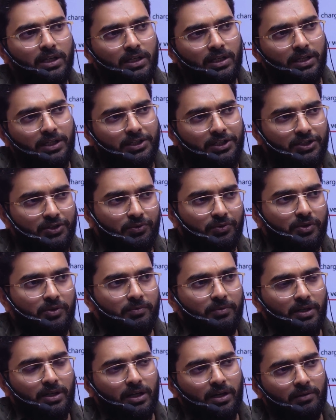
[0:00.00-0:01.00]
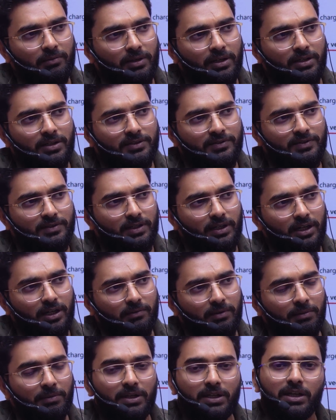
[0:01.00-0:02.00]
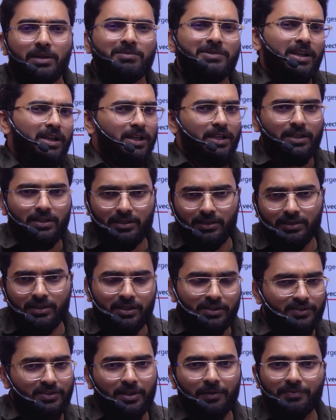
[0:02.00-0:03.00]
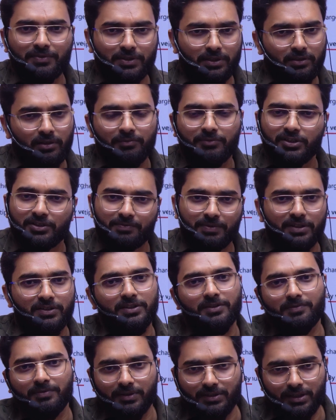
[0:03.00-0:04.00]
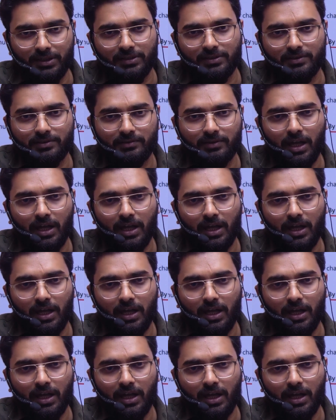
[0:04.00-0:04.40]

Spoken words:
in YouTube, and I will give the link in the description of this basic physics.